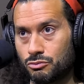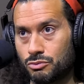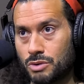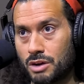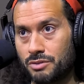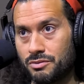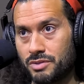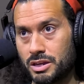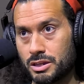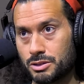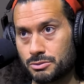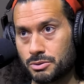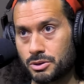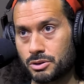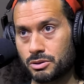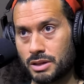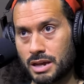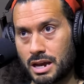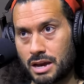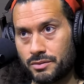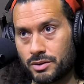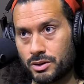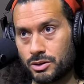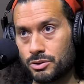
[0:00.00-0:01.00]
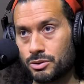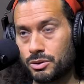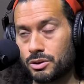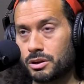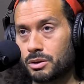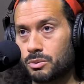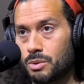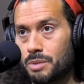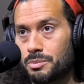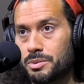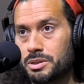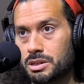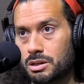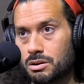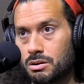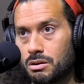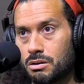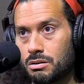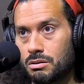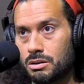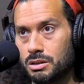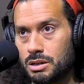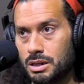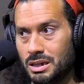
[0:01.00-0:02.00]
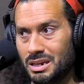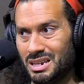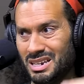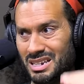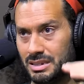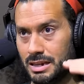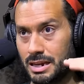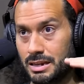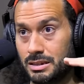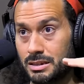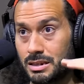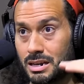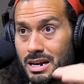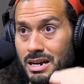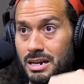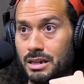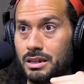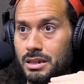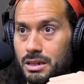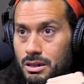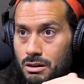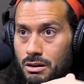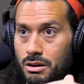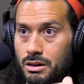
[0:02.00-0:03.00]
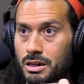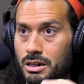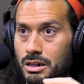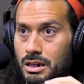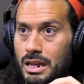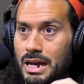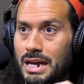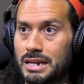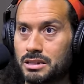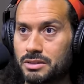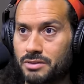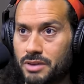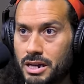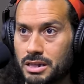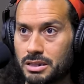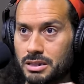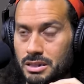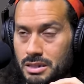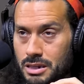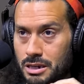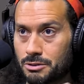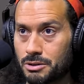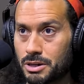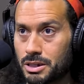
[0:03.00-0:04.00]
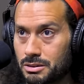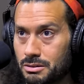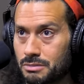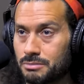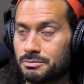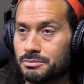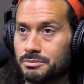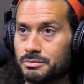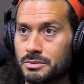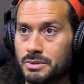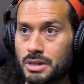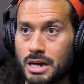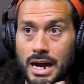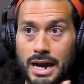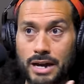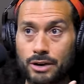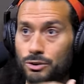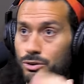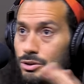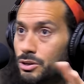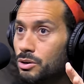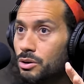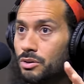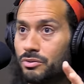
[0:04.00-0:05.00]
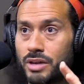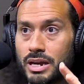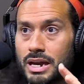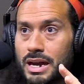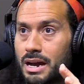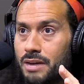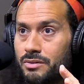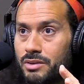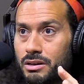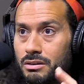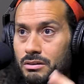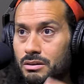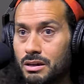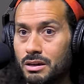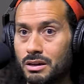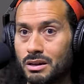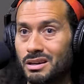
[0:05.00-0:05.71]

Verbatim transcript: of Israel having nuclear weapons at all is a tightly guarded classified secret. I don't know if they have it.